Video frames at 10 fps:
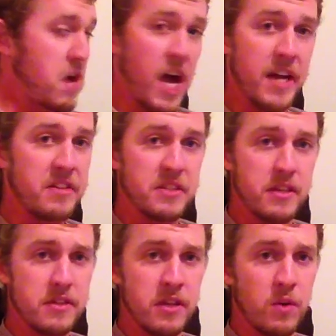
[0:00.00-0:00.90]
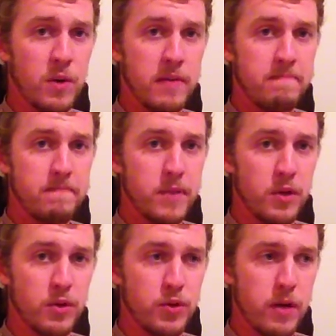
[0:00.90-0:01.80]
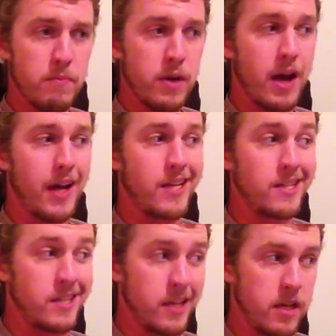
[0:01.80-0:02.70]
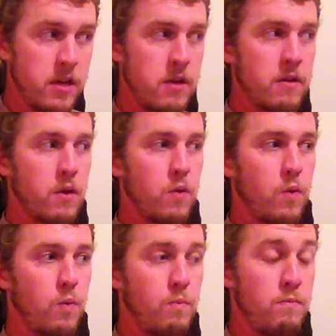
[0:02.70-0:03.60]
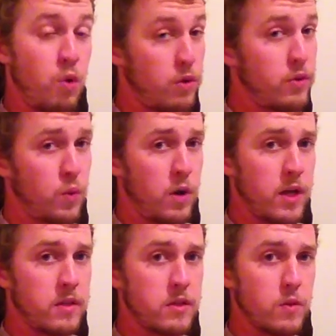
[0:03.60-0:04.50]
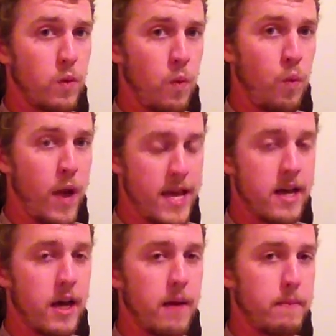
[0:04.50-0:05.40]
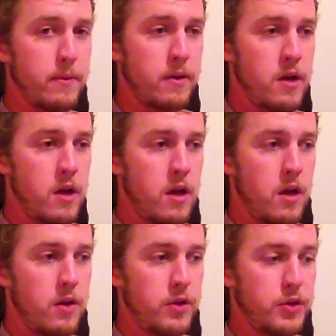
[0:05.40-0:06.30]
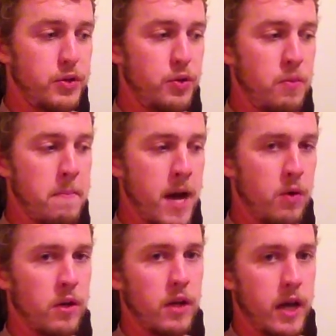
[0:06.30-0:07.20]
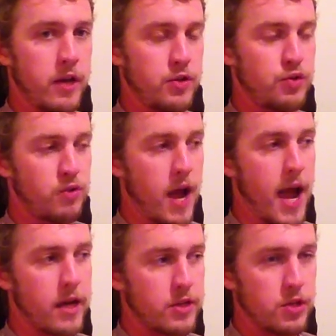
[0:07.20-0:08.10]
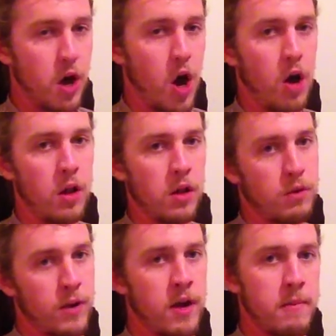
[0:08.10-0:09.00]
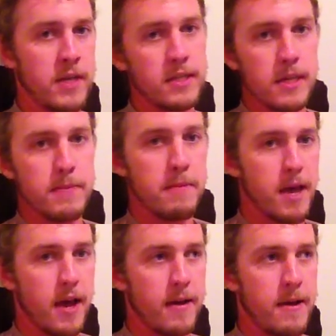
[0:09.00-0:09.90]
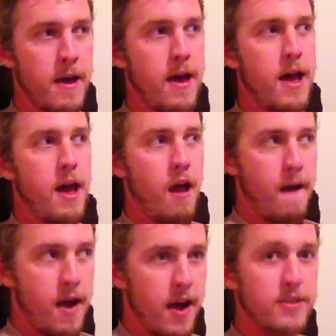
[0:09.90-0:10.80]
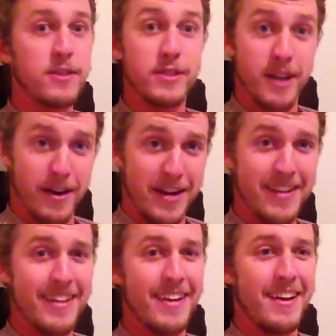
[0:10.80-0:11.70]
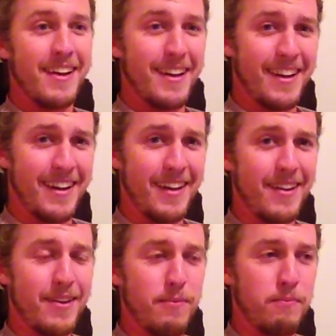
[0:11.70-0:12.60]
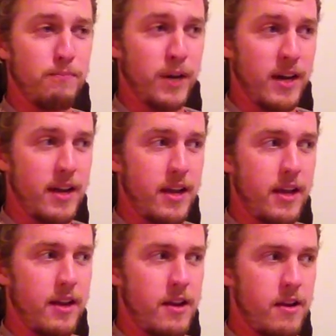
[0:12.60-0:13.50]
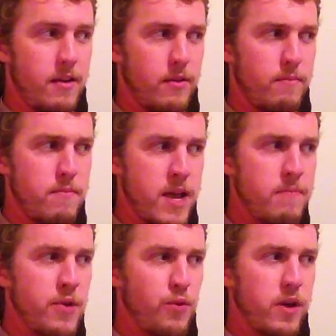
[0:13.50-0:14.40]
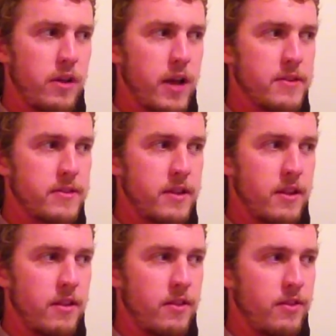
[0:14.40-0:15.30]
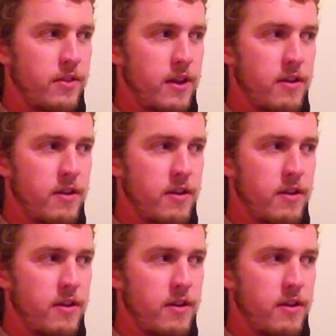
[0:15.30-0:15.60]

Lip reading: I didn't see a single one the whole trip. I did, more than once, wake up to mountain lion tracks all around my sleeping bag. I was a little scary, but it made me realize that they